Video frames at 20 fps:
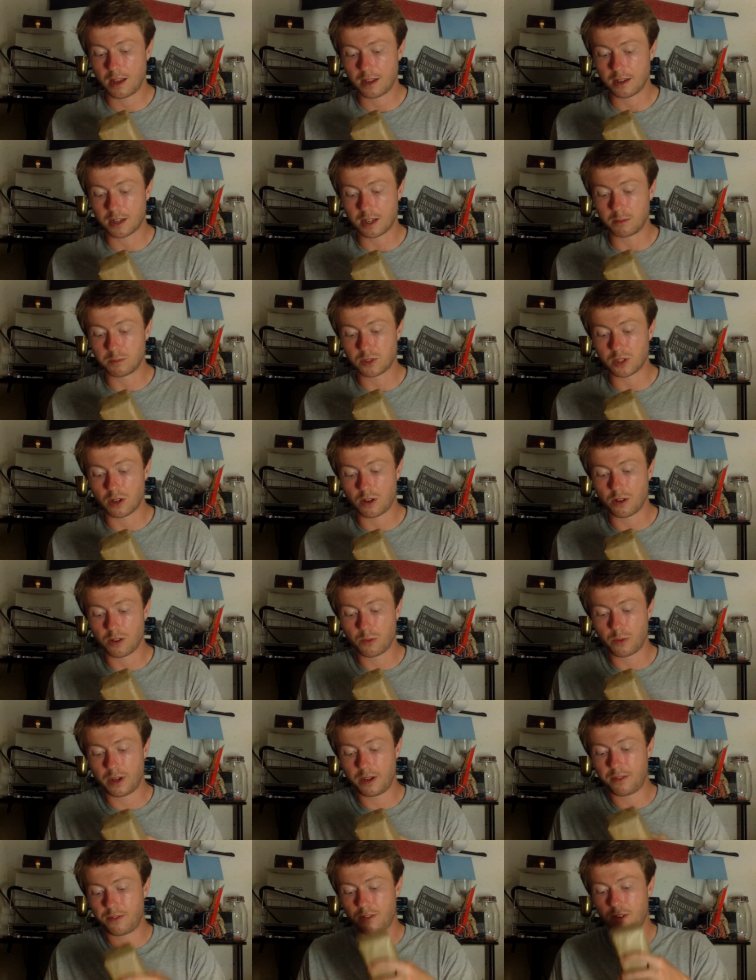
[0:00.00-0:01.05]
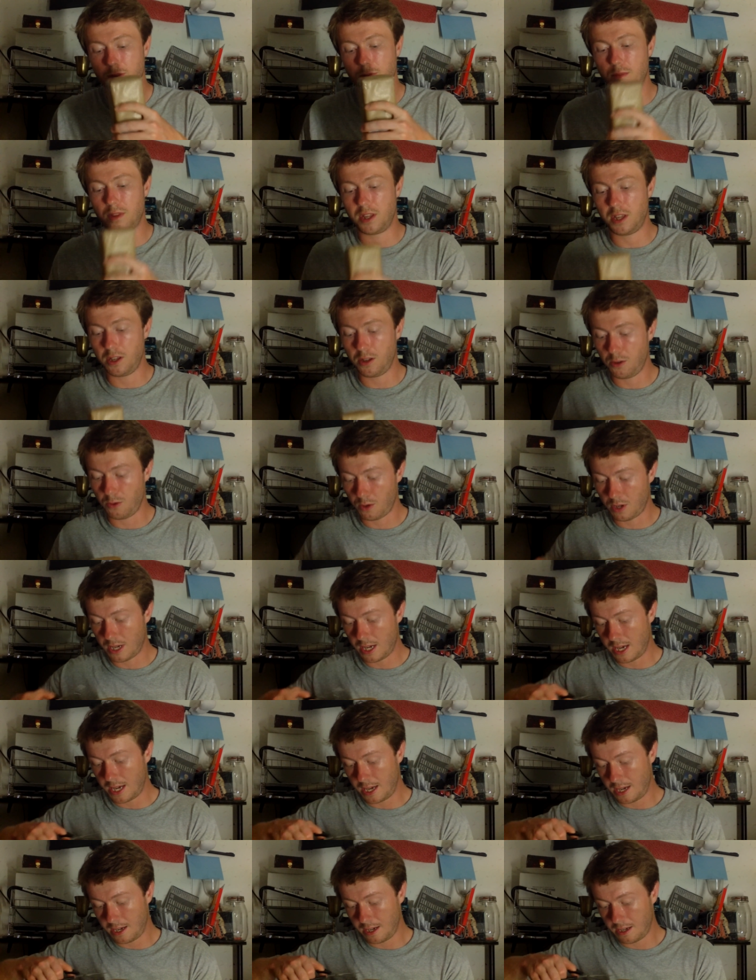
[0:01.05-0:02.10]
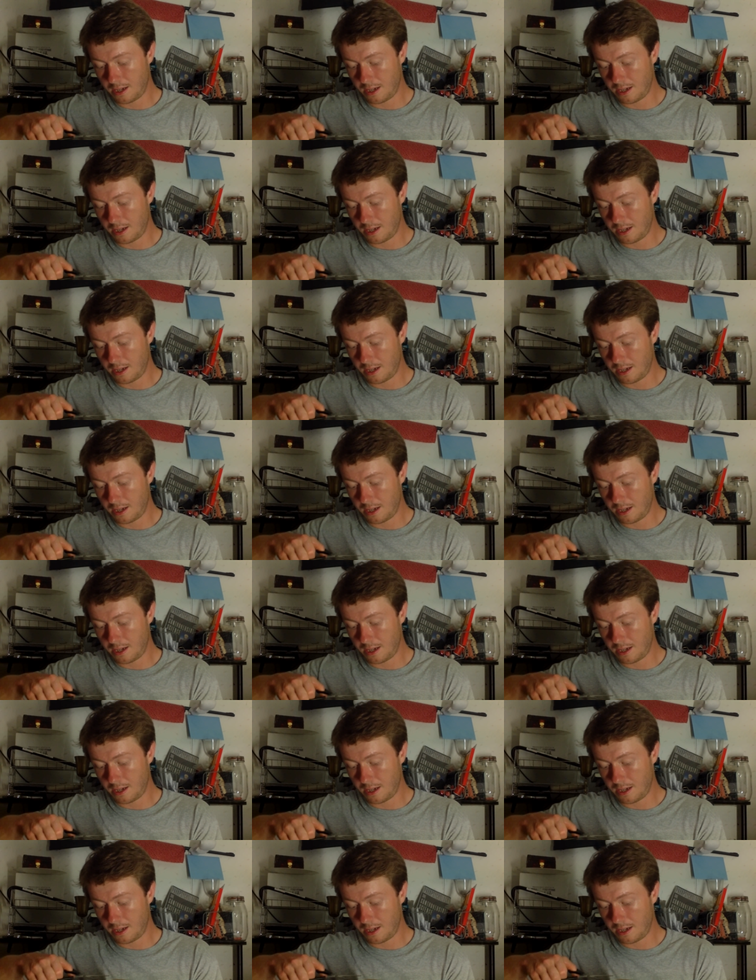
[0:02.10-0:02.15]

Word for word: And comes all the way from the U K.